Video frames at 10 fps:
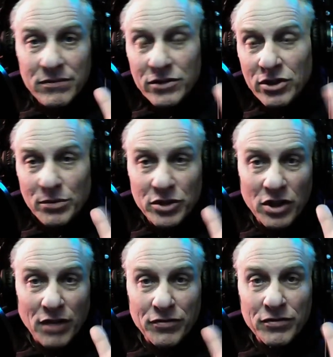some
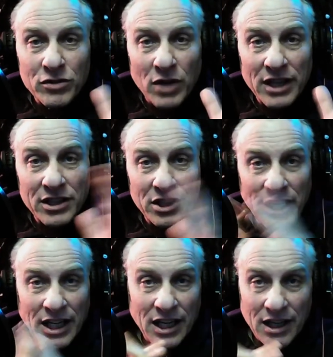stuff trying to
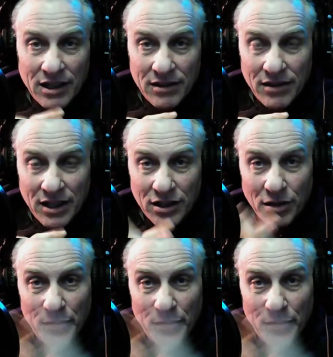sneak into